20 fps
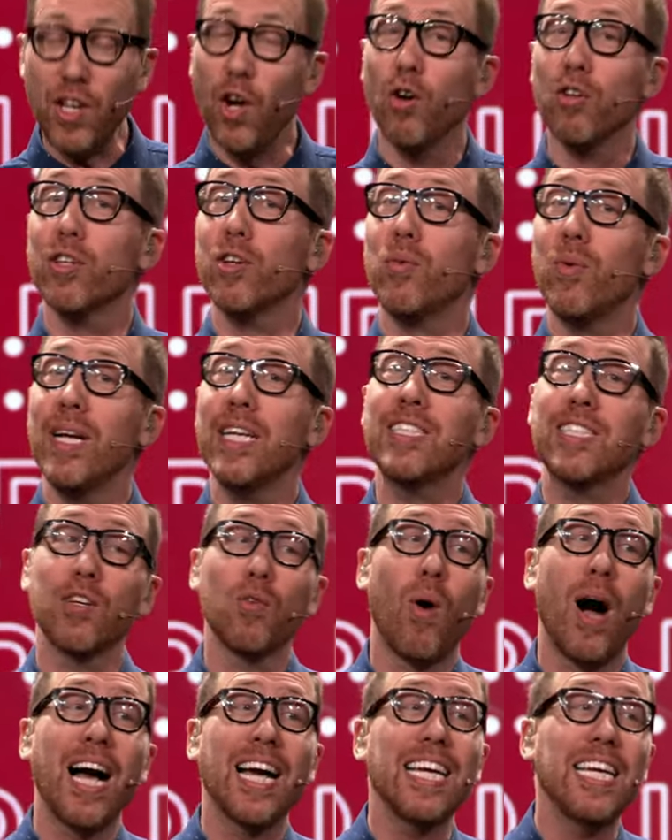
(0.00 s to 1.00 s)
the only
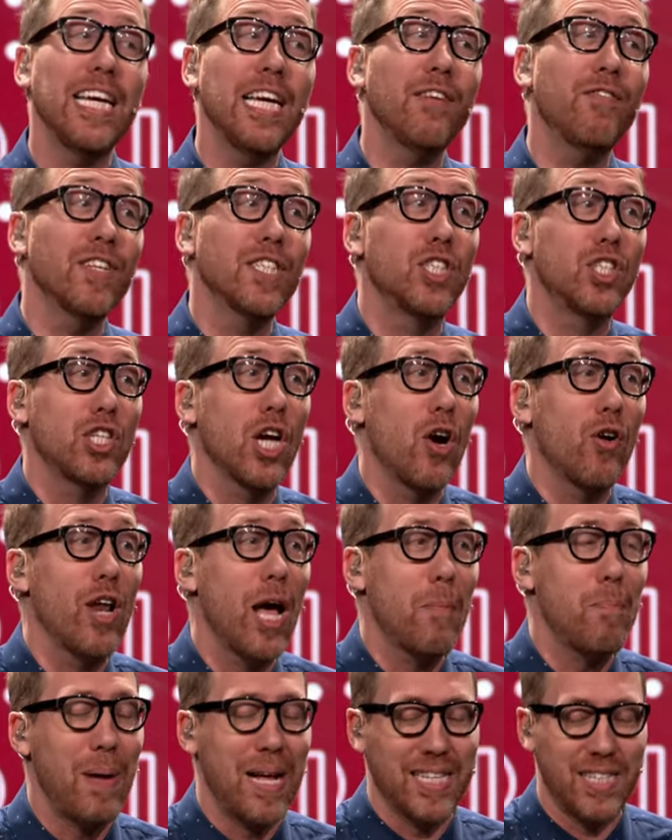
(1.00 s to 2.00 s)
reason why he even showed
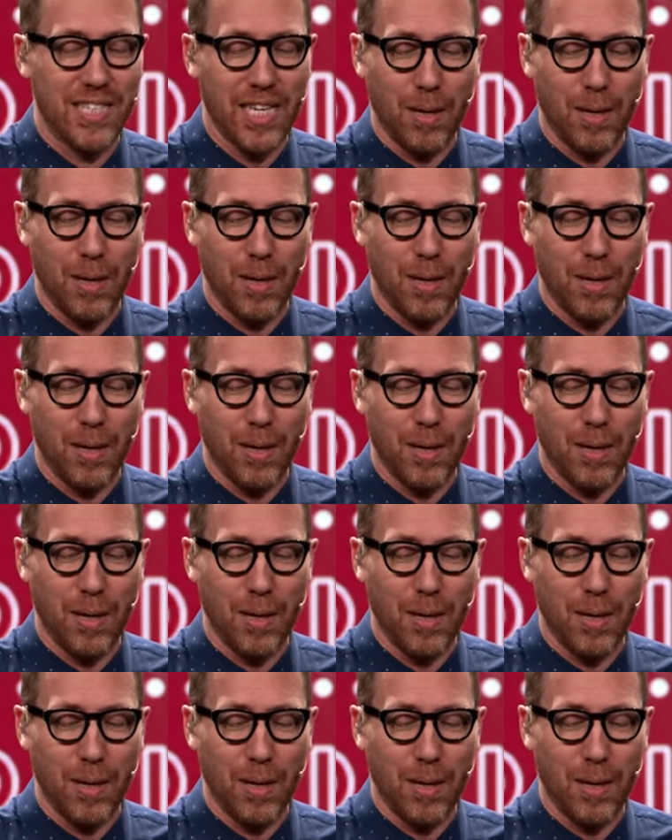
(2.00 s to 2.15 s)
up at